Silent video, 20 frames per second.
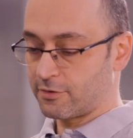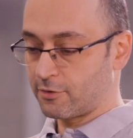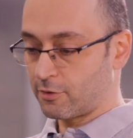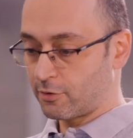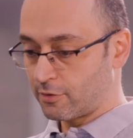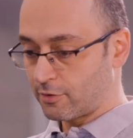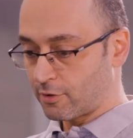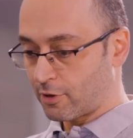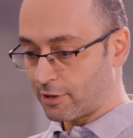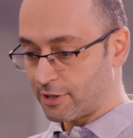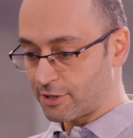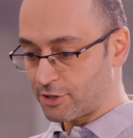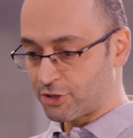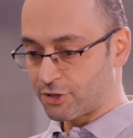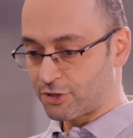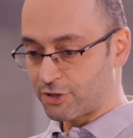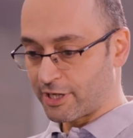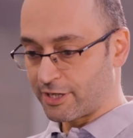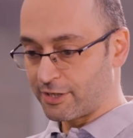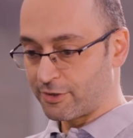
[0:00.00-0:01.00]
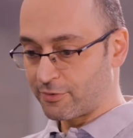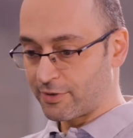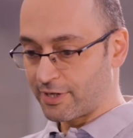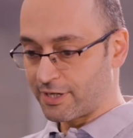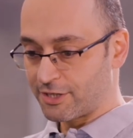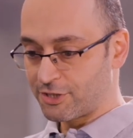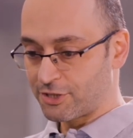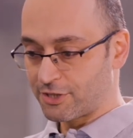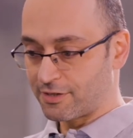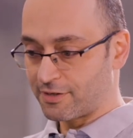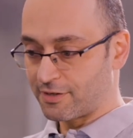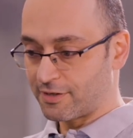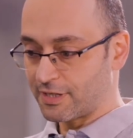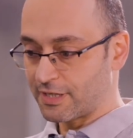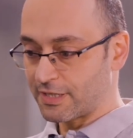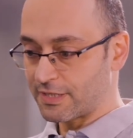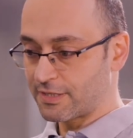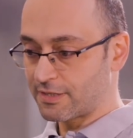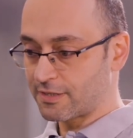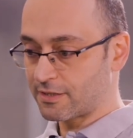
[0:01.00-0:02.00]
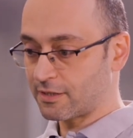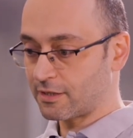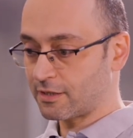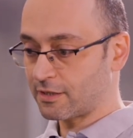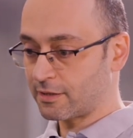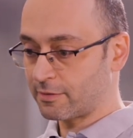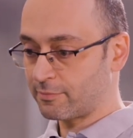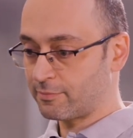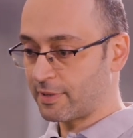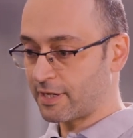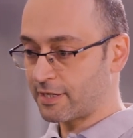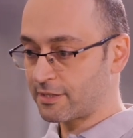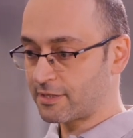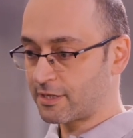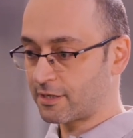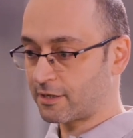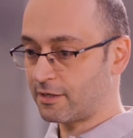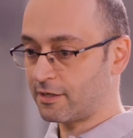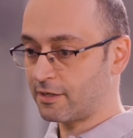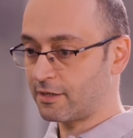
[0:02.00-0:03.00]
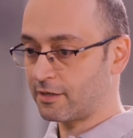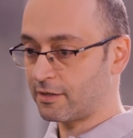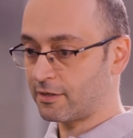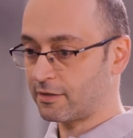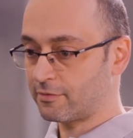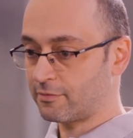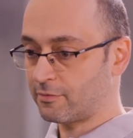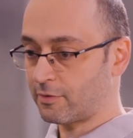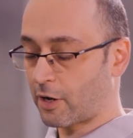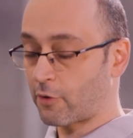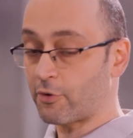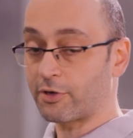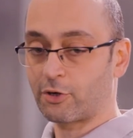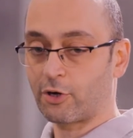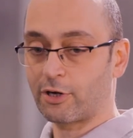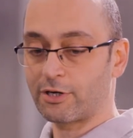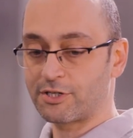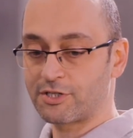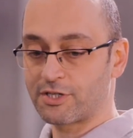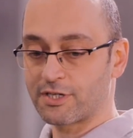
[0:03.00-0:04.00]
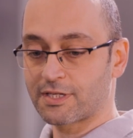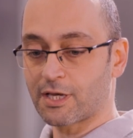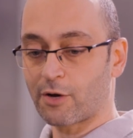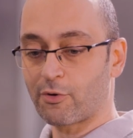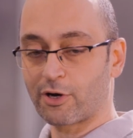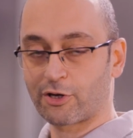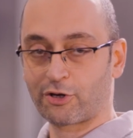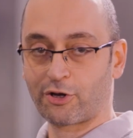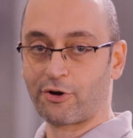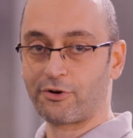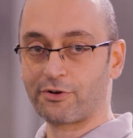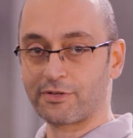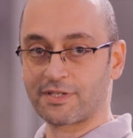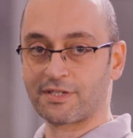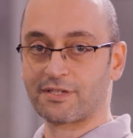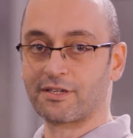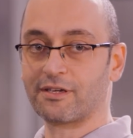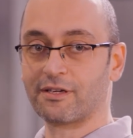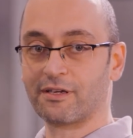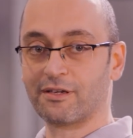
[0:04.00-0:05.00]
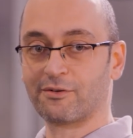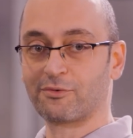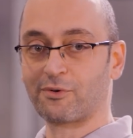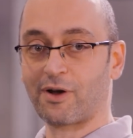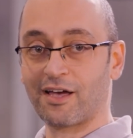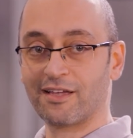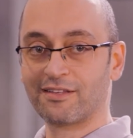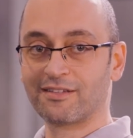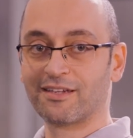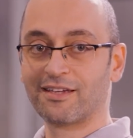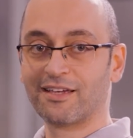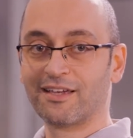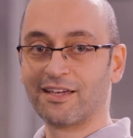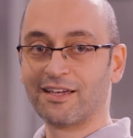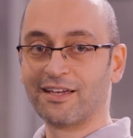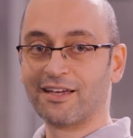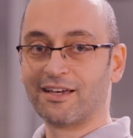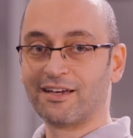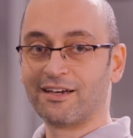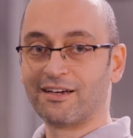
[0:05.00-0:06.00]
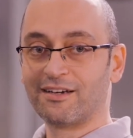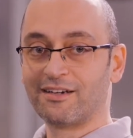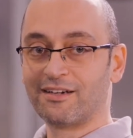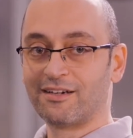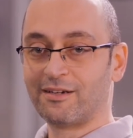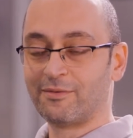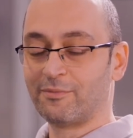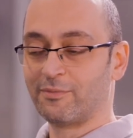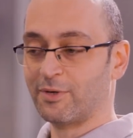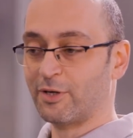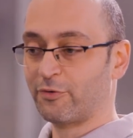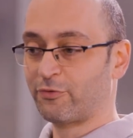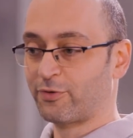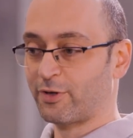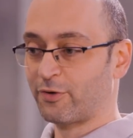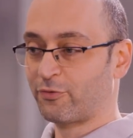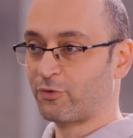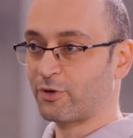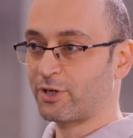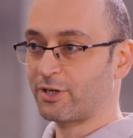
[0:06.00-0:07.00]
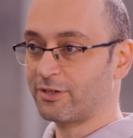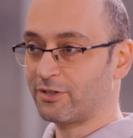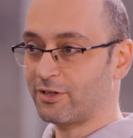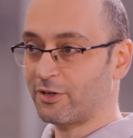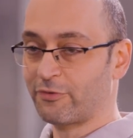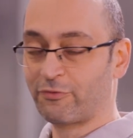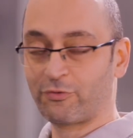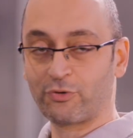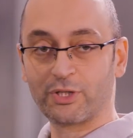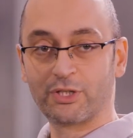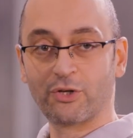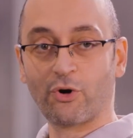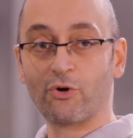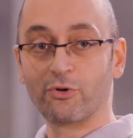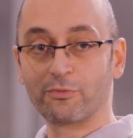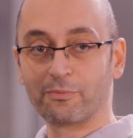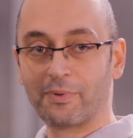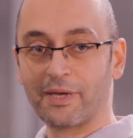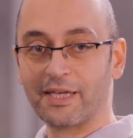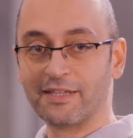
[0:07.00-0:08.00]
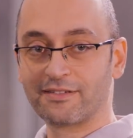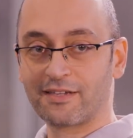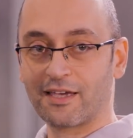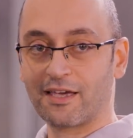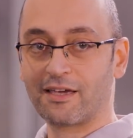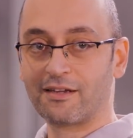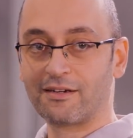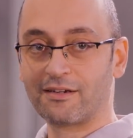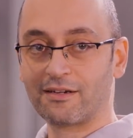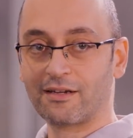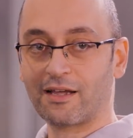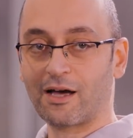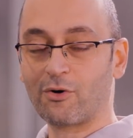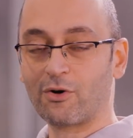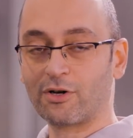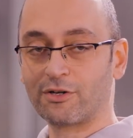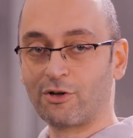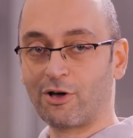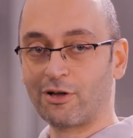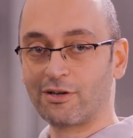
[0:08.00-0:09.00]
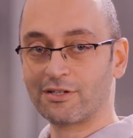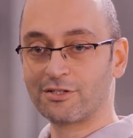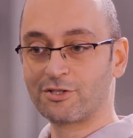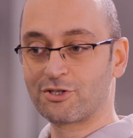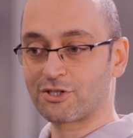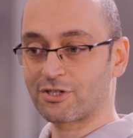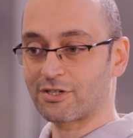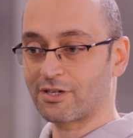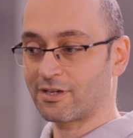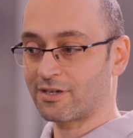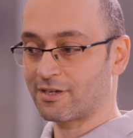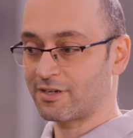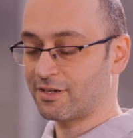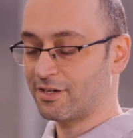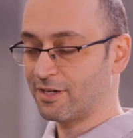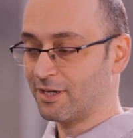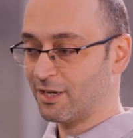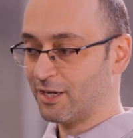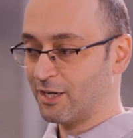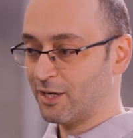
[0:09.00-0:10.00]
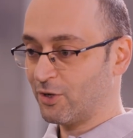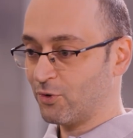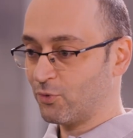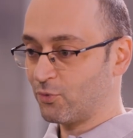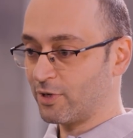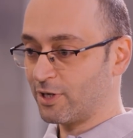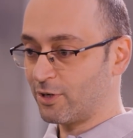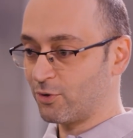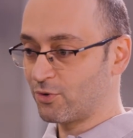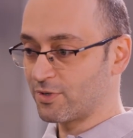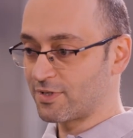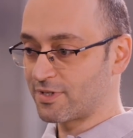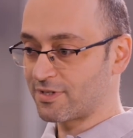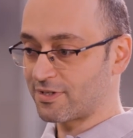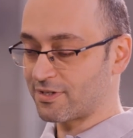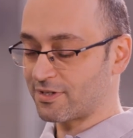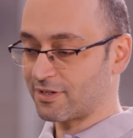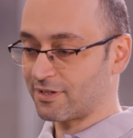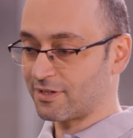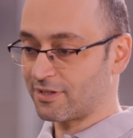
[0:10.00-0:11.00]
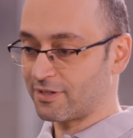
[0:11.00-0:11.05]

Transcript: knowledge generation is basically, our knowledge is our currency, right? If we don't maintain our knowledge, we lose